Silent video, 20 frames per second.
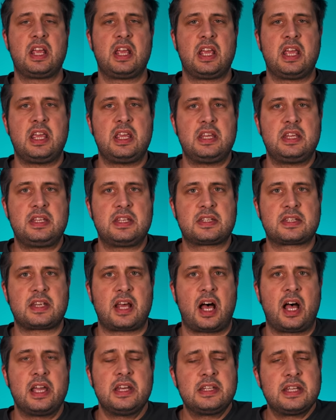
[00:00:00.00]
his
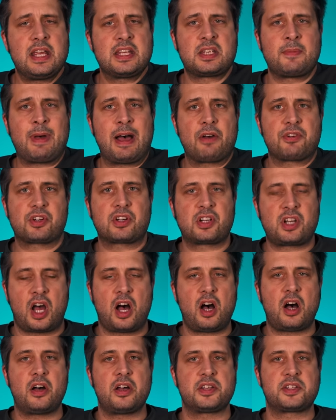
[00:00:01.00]
ideas about
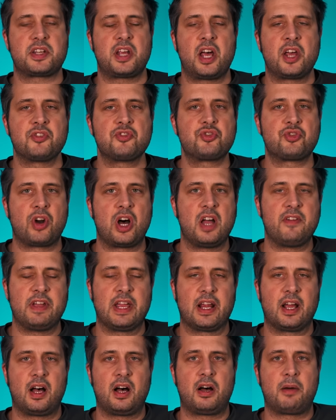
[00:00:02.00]
cars and
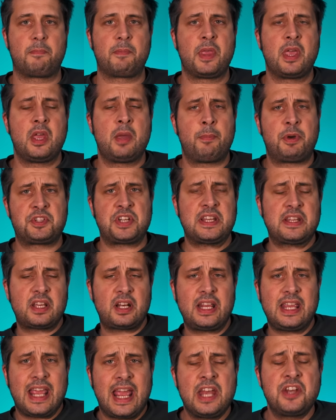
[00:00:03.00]
driving are
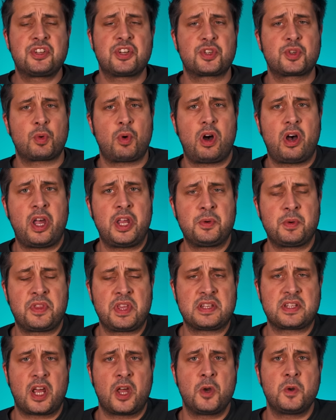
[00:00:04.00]
particularly intertwined with
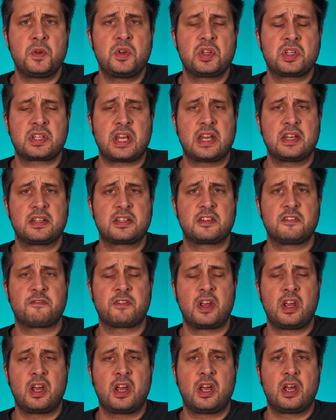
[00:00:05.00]
his own sense of
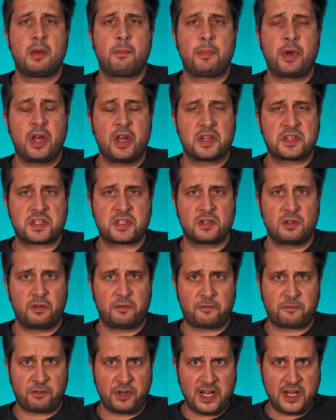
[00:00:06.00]
personal
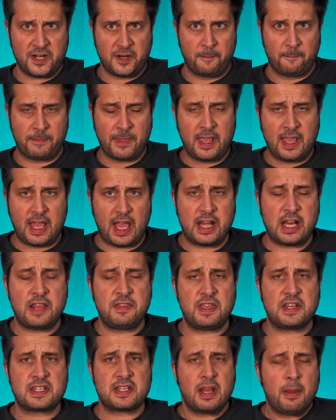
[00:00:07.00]
freedom. And in
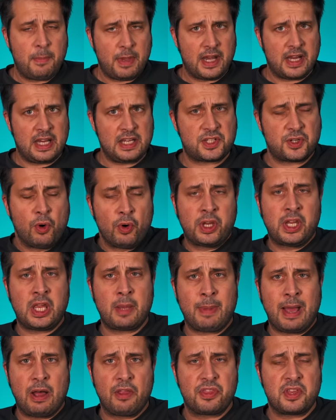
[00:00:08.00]
this bit, talking
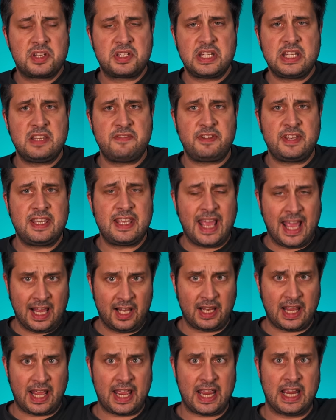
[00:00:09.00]
about the
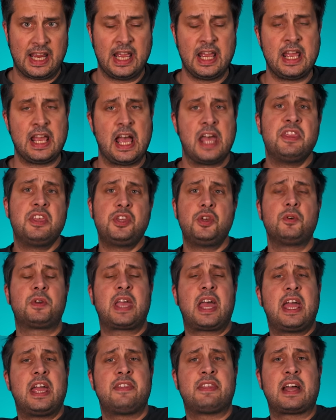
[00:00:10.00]
DVLA. In the
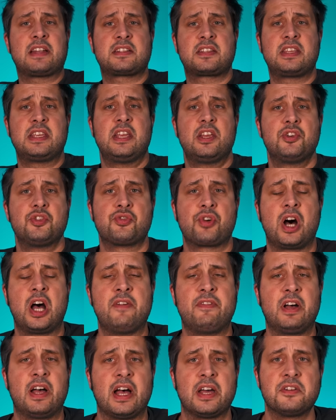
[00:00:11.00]
UK, that's the
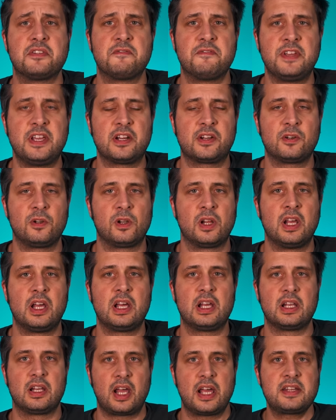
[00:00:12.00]
Driver and Vehicle
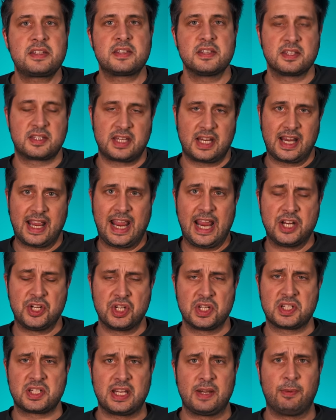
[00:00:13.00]
Licensing
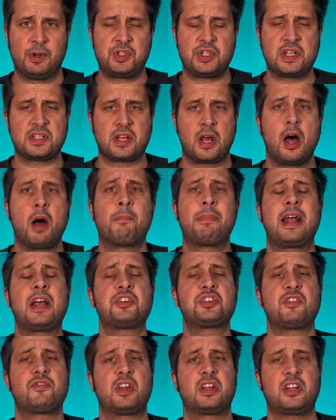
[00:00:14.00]
Agency, which is a
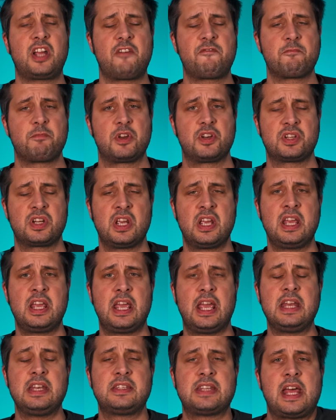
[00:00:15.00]
branch of the government
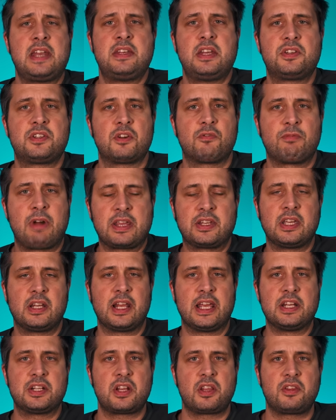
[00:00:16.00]
intended to
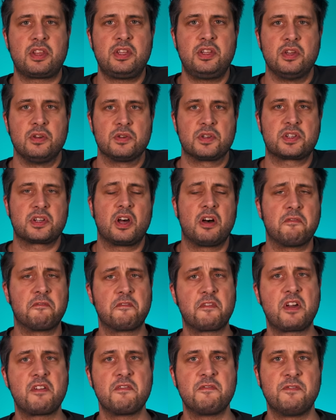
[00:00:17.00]
regulate the use
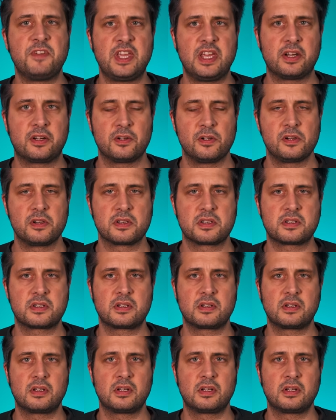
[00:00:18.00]
of vehicles.